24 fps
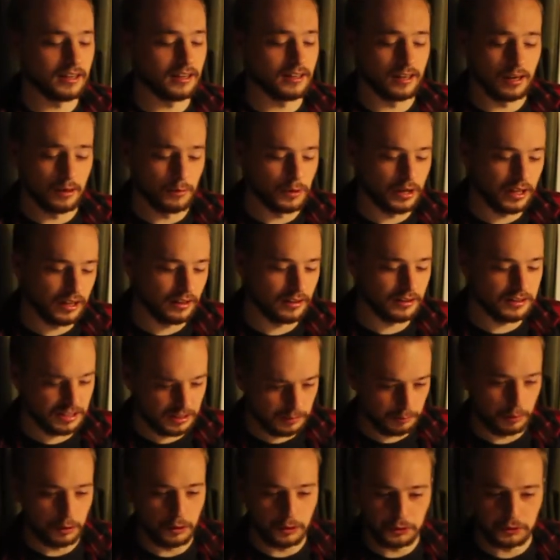And I will
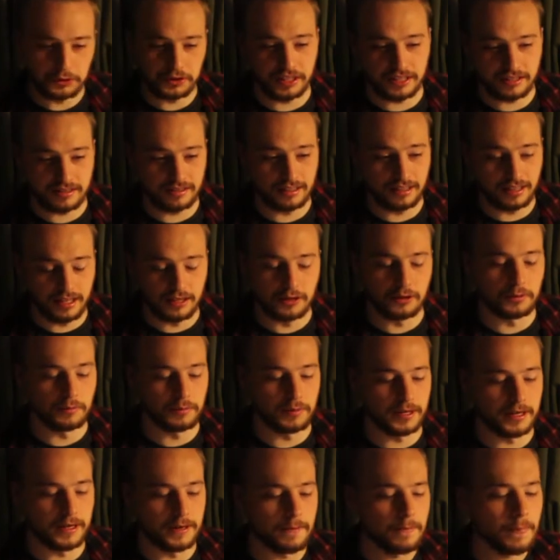spoil this a little
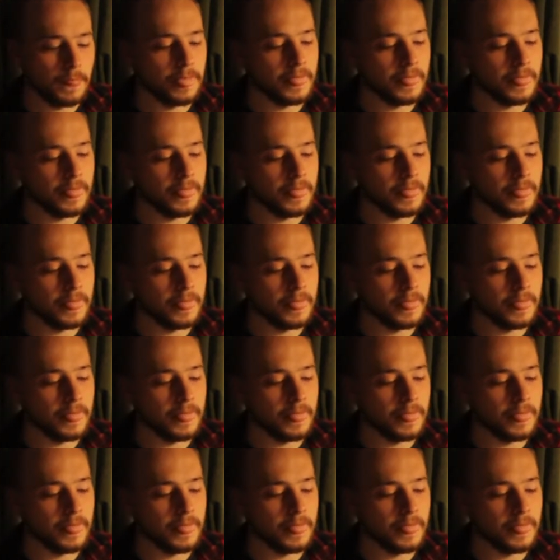bit.